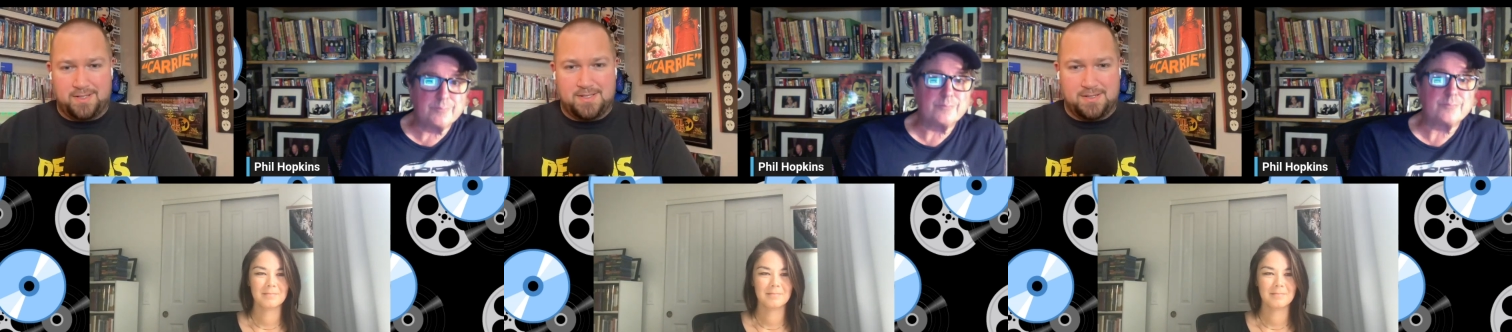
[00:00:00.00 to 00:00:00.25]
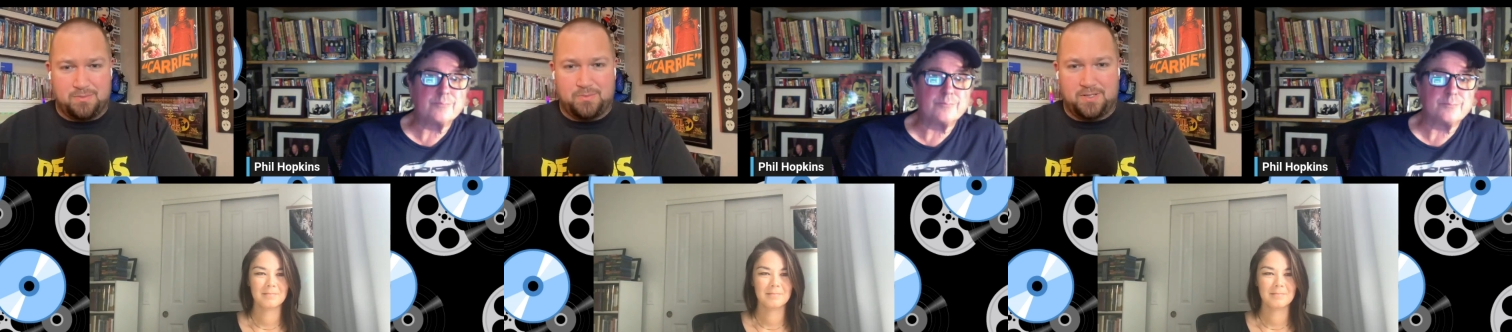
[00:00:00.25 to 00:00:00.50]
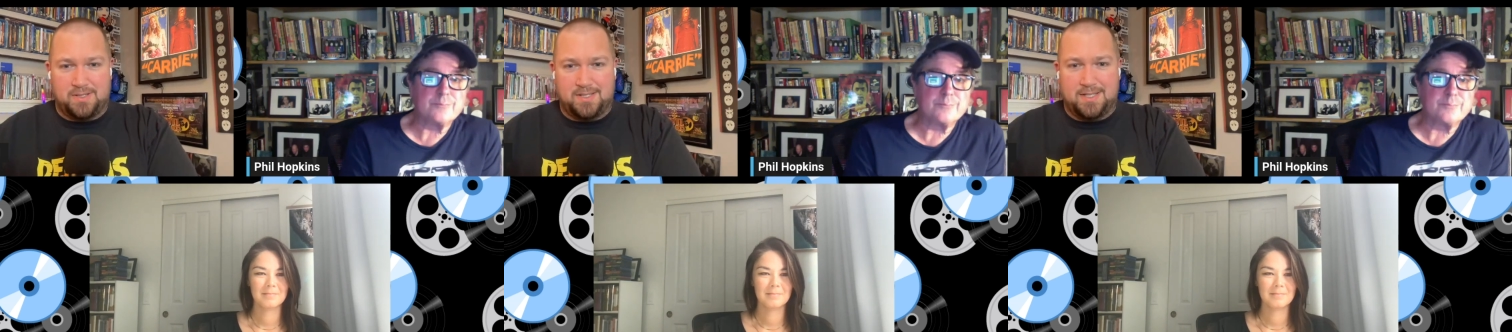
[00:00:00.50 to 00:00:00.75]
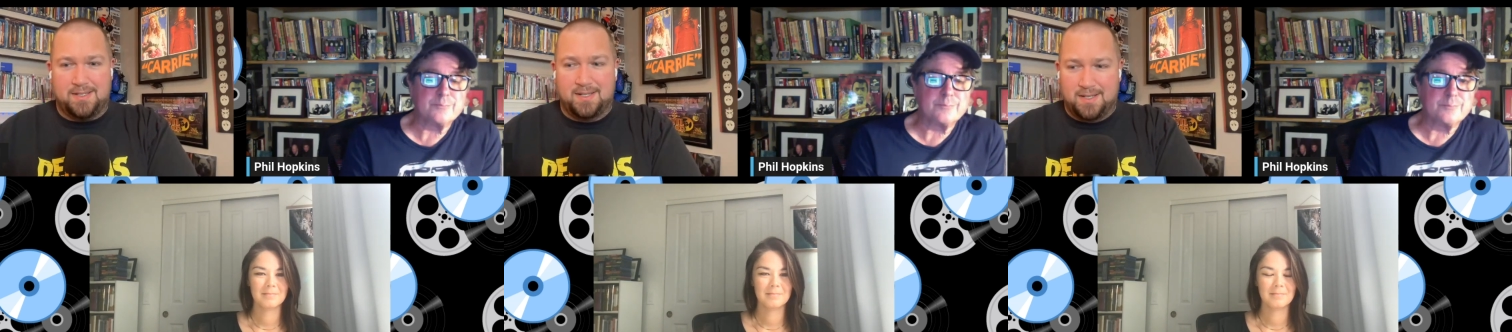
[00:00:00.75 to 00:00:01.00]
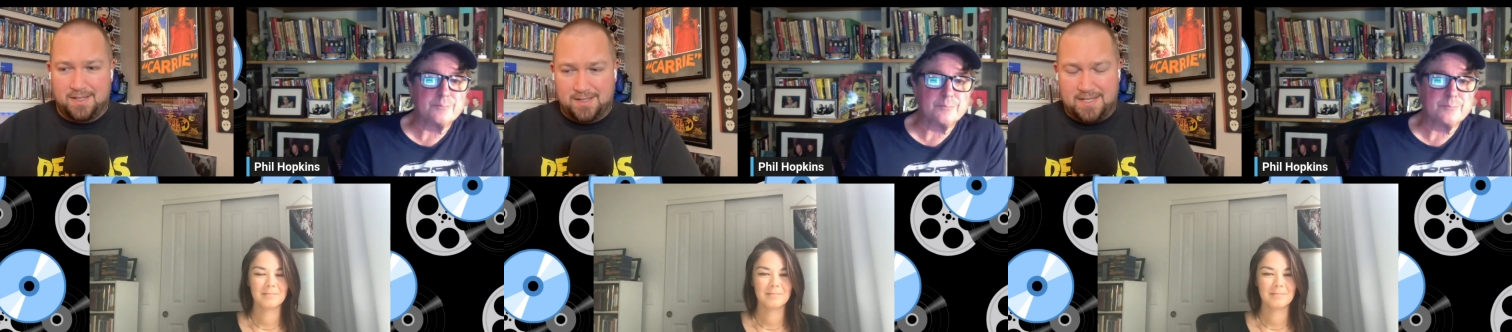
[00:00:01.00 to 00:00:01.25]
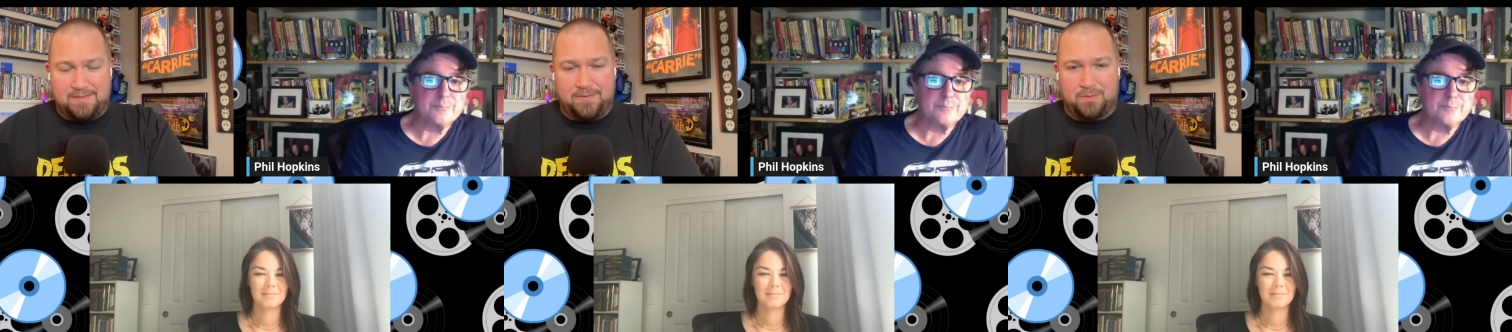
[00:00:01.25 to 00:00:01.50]
Speaker 1: This is the one that
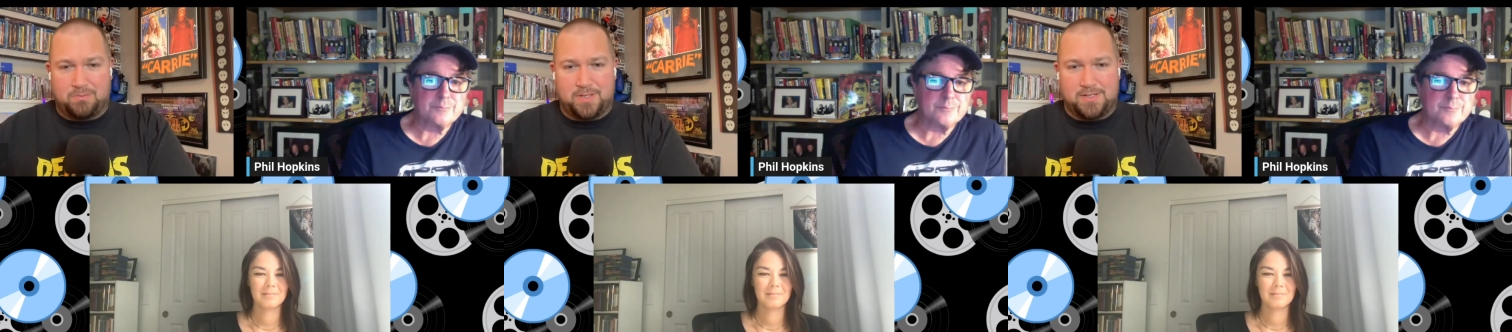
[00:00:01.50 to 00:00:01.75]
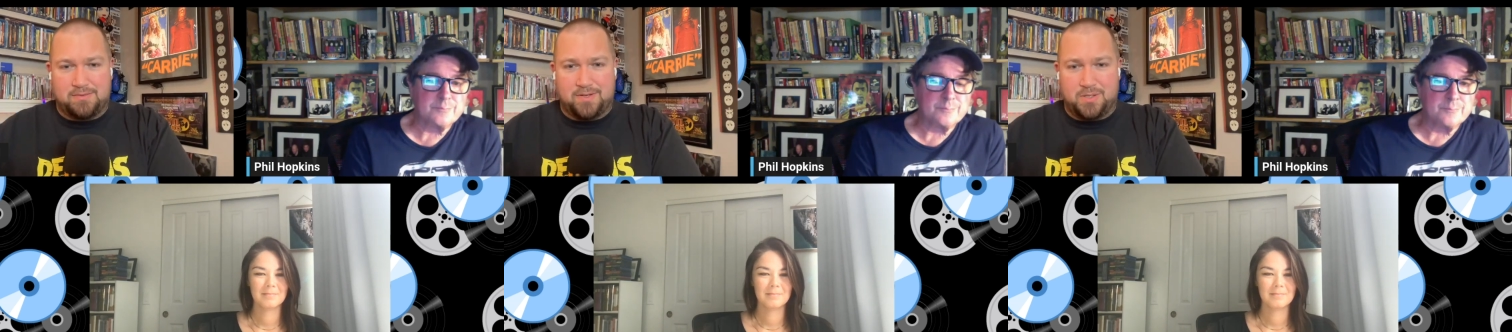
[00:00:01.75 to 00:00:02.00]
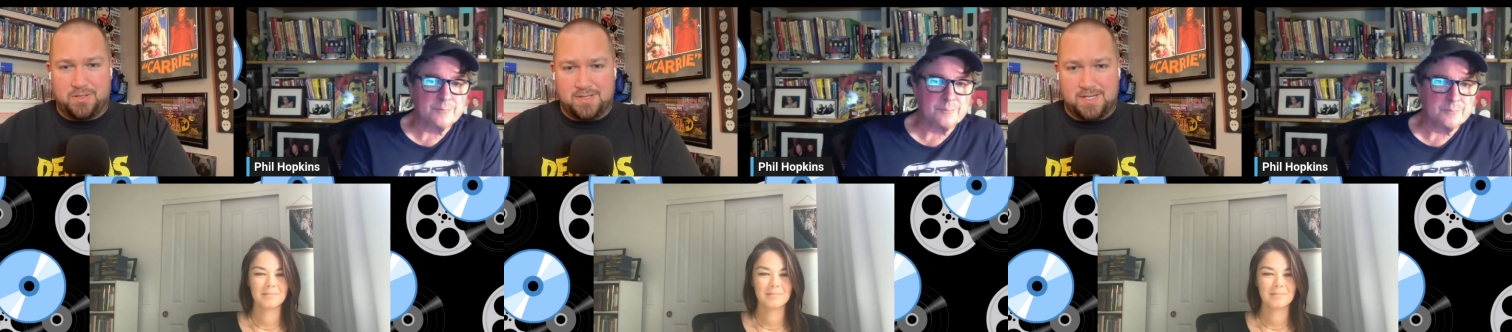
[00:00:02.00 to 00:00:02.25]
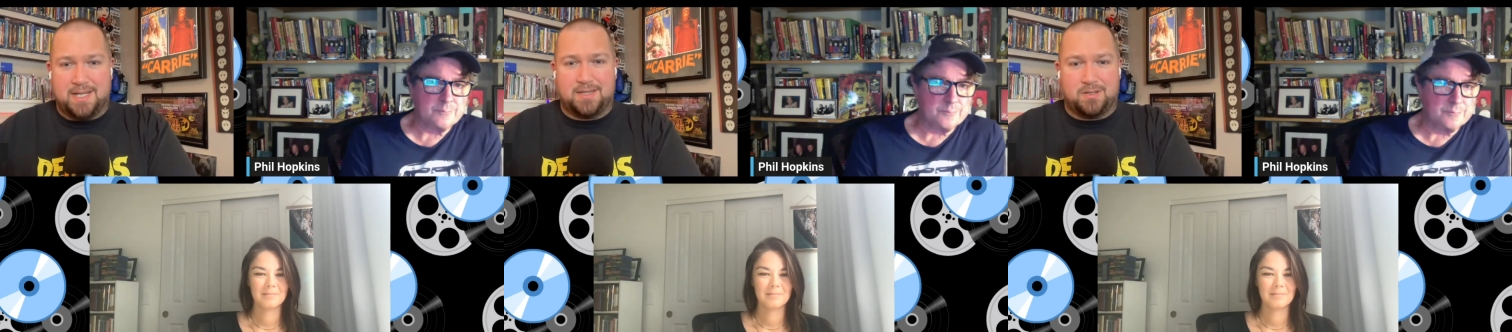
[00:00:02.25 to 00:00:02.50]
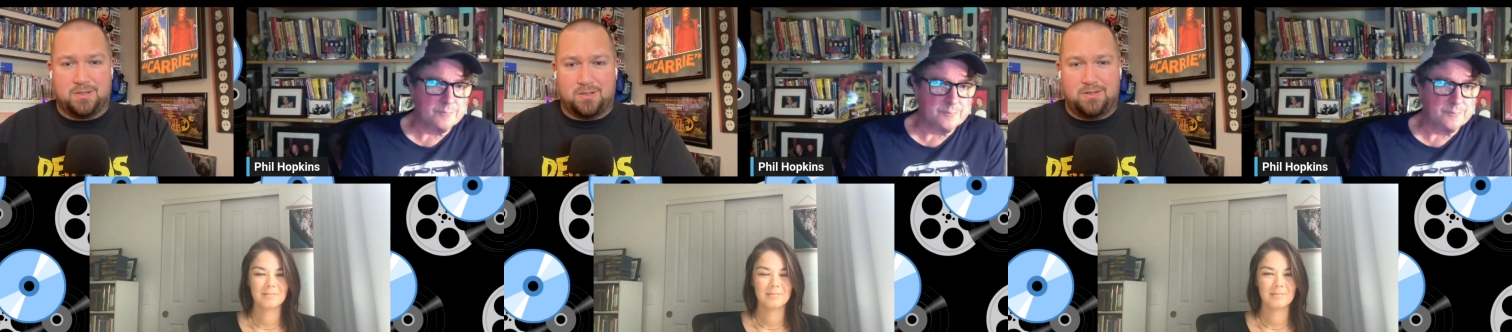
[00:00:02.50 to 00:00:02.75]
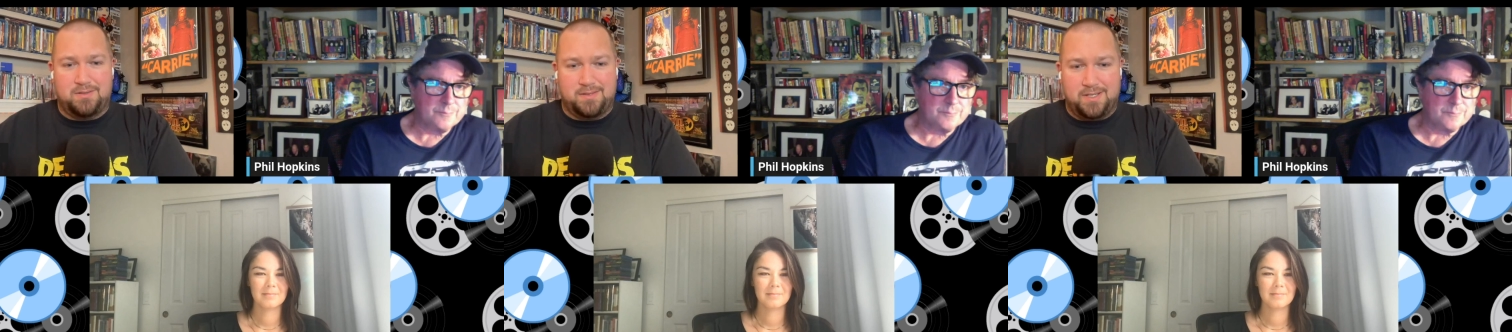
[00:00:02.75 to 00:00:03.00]
that film preservation is at the
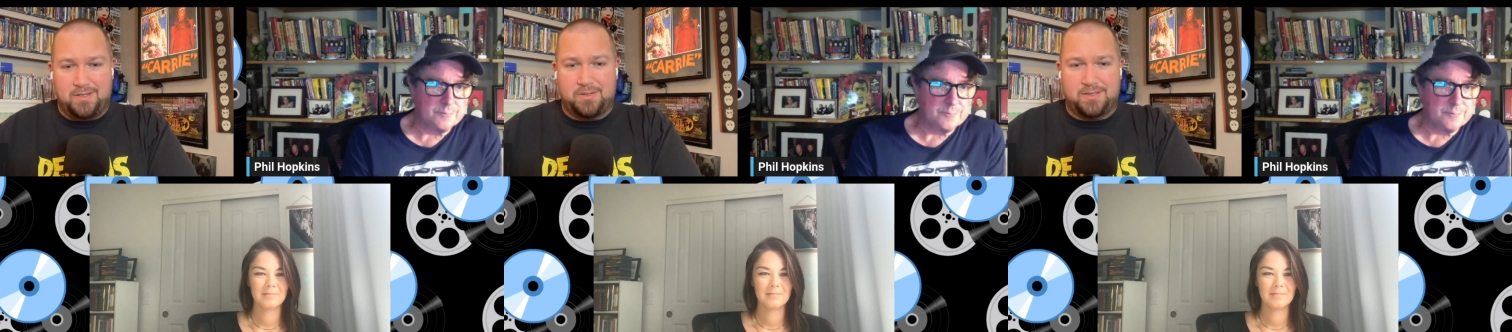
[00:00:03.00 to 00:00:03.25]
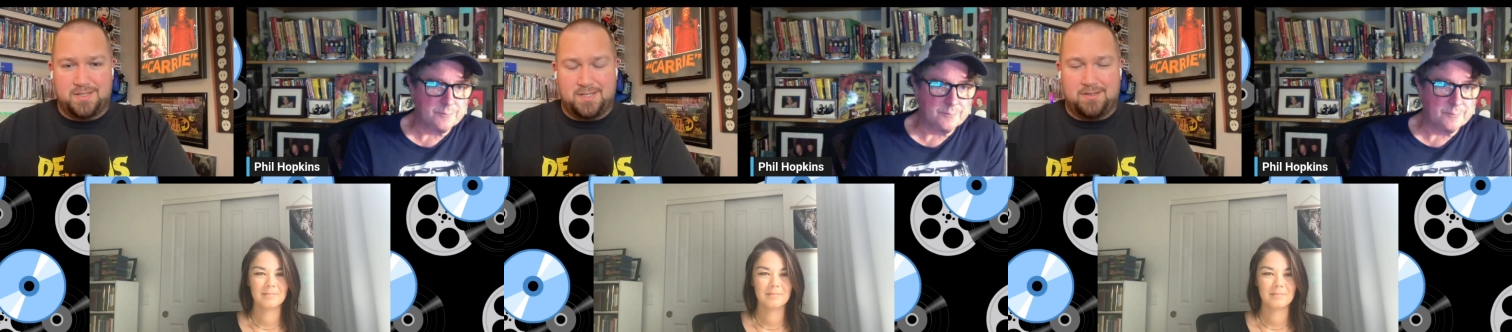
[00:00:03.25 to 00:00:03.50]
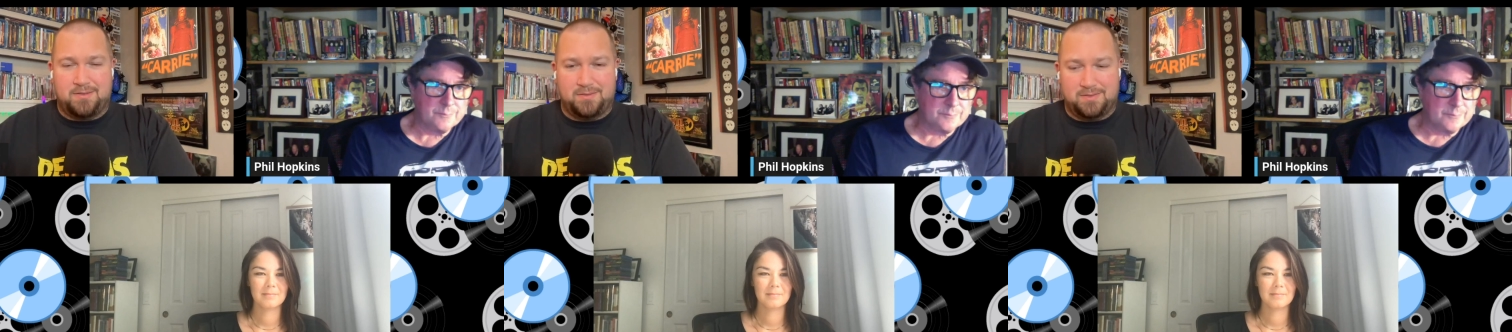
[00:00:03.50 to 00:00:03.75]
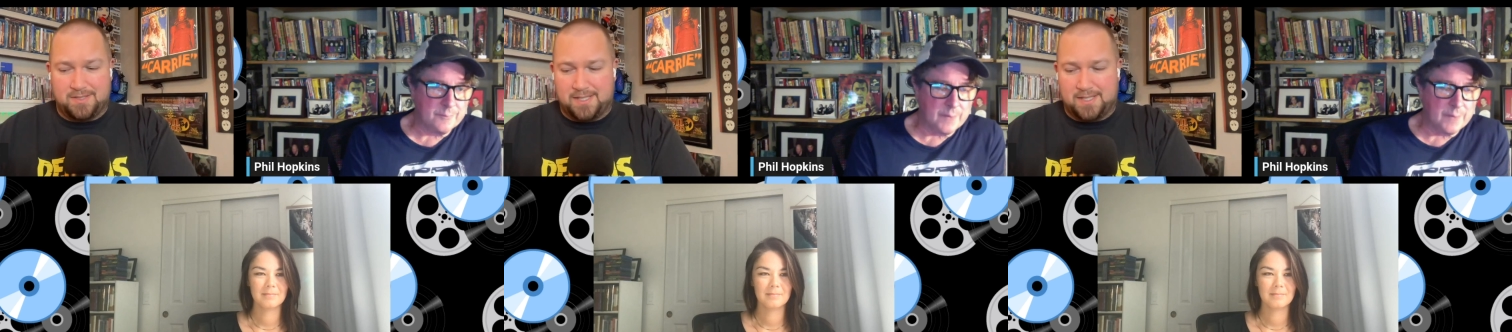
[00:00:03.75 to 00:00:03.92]
heart, and you can tell.